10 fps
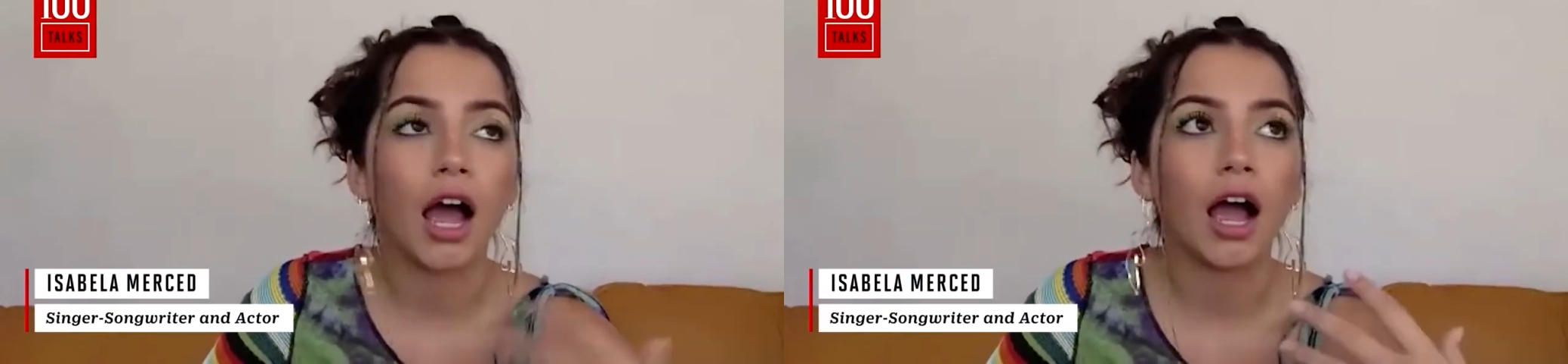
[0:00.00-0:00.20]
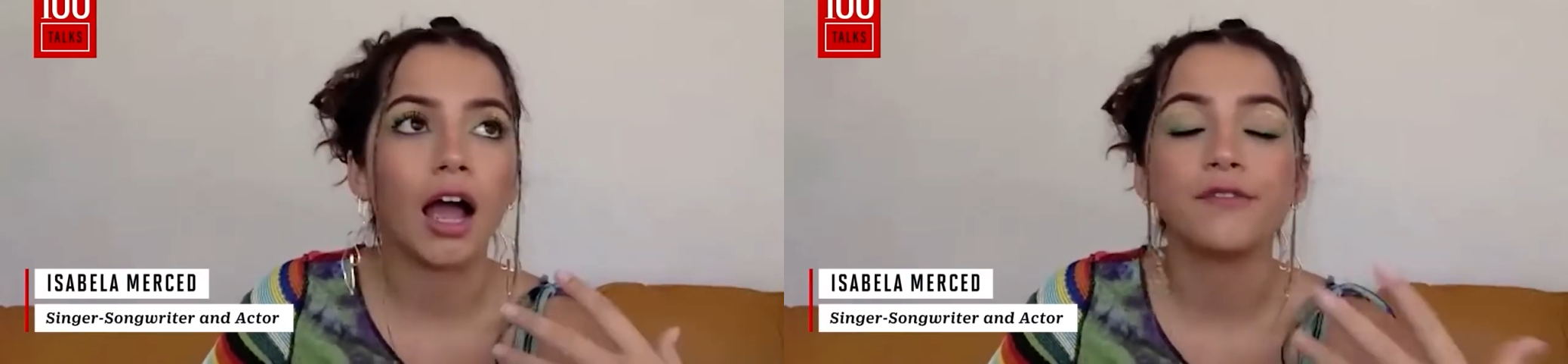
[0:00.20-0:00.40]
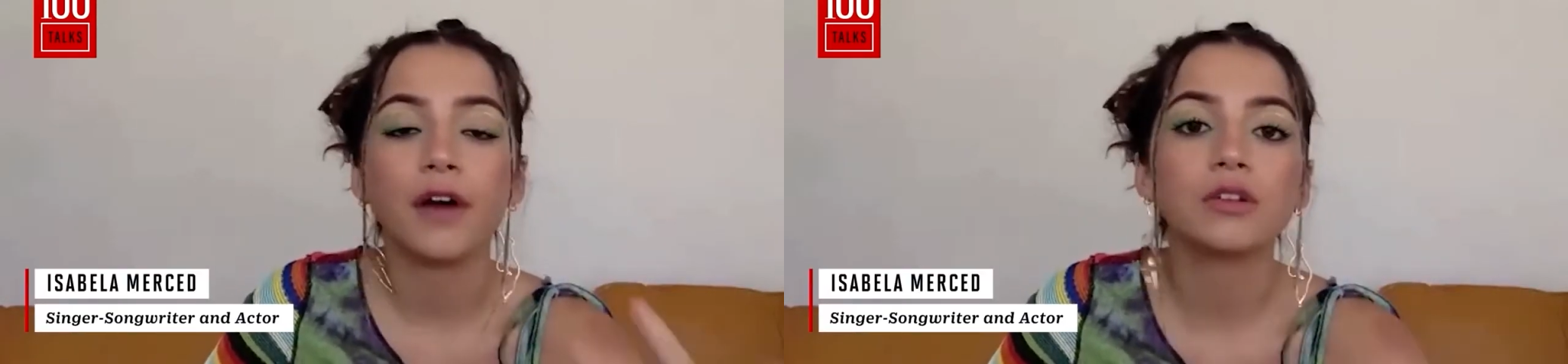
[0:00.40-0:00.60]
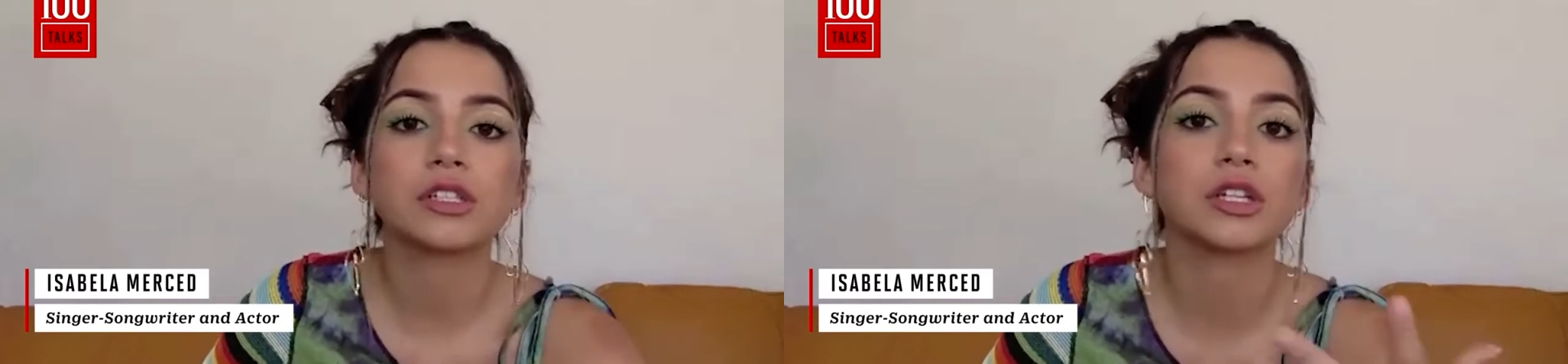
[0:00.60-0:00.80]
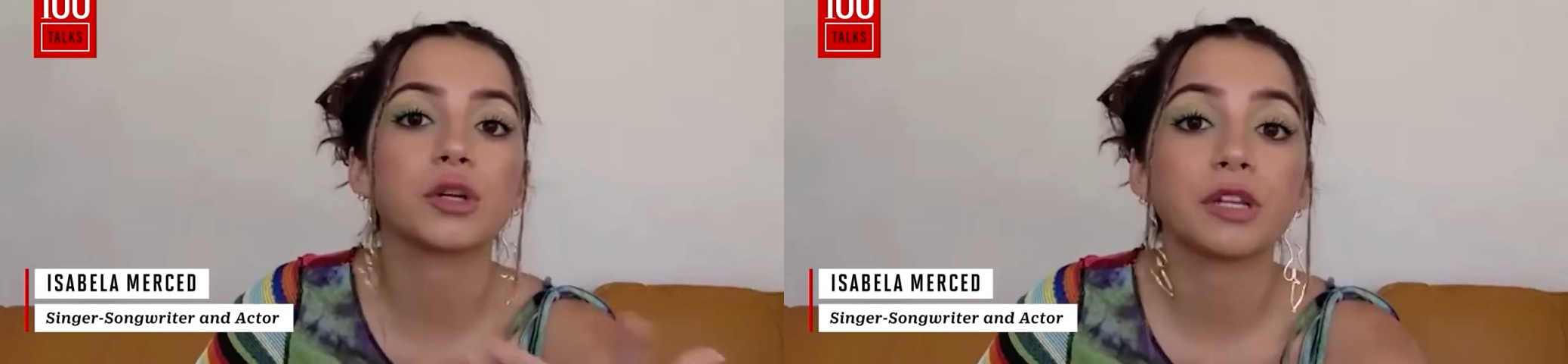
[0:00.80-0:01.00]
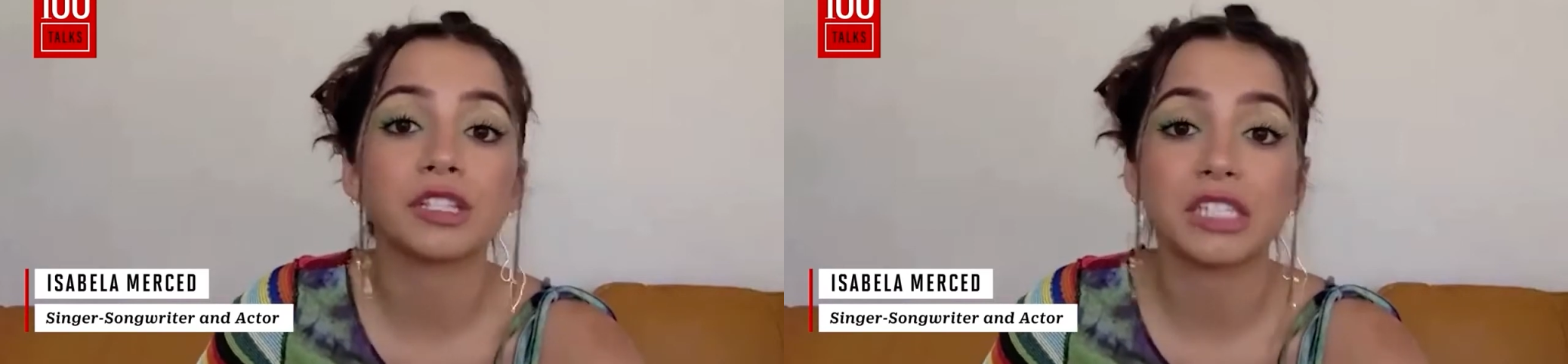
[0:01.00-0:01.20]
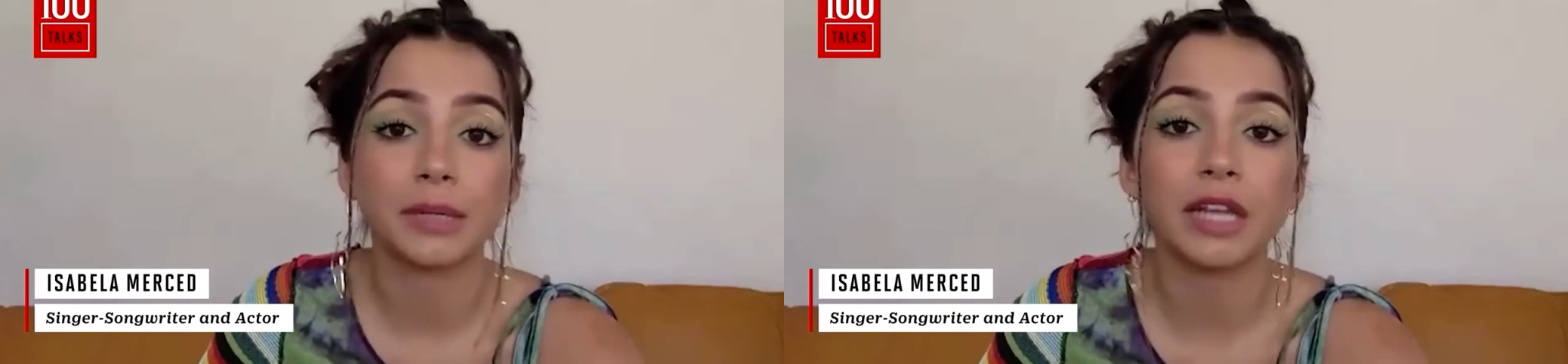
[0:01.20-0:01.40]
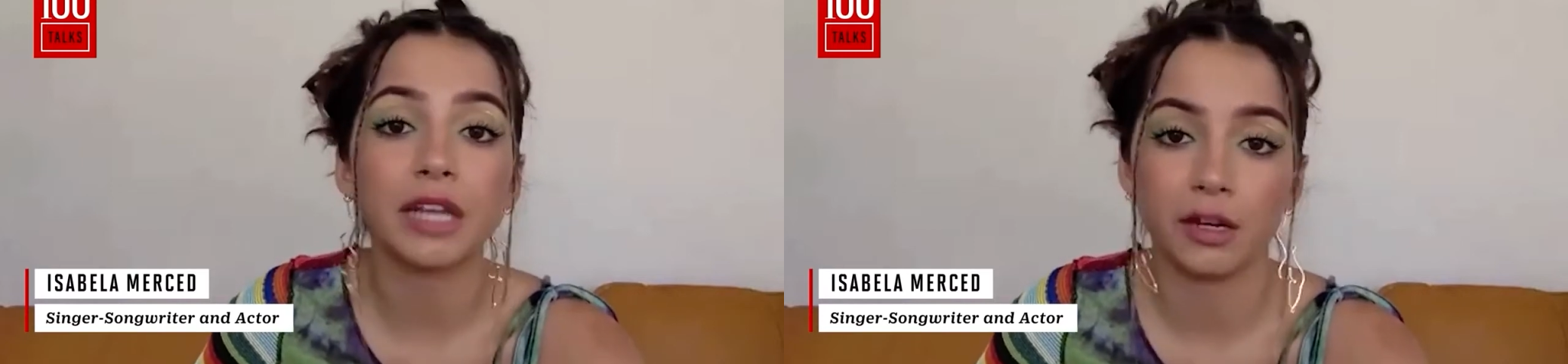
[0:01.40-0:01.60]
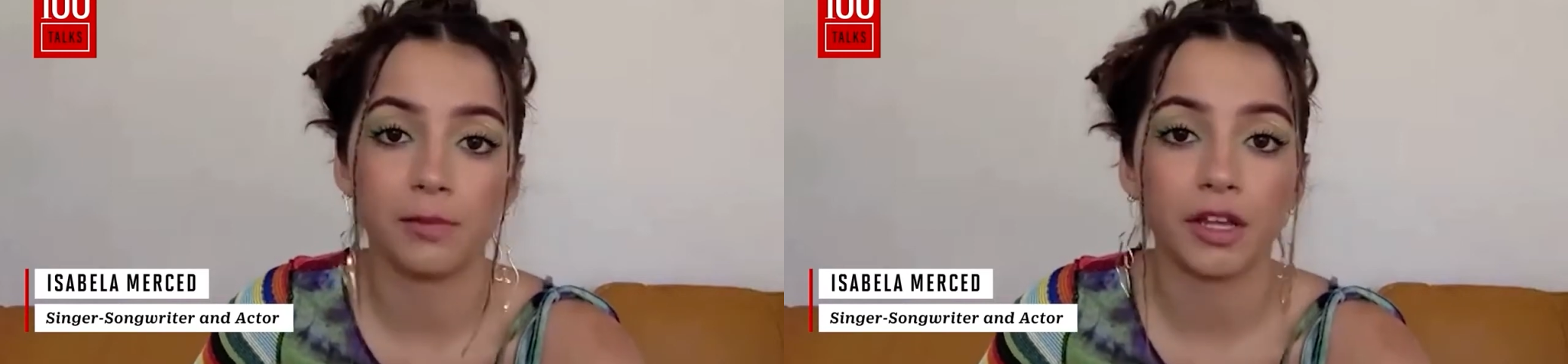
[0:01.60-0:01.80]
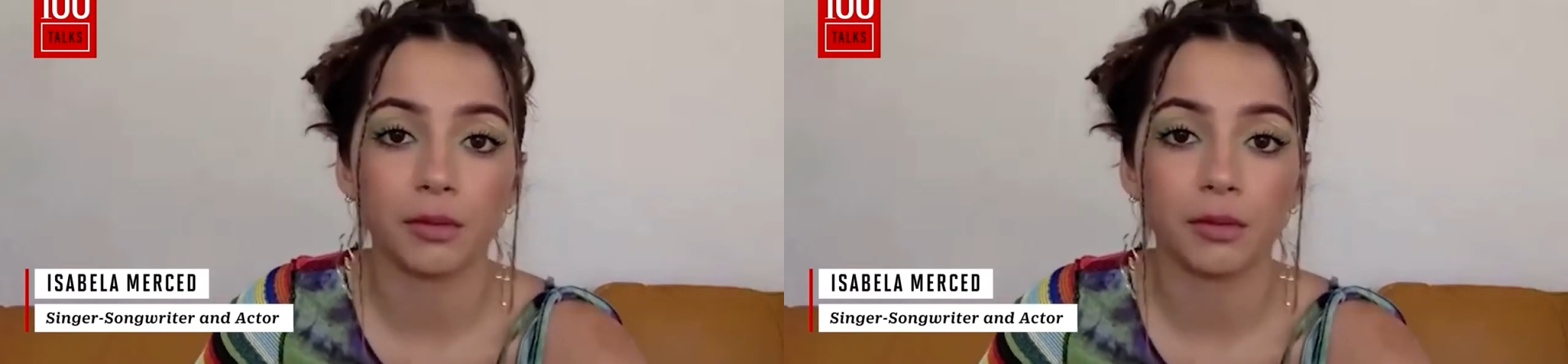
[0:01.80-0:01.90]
I felt a little bit intimidated by the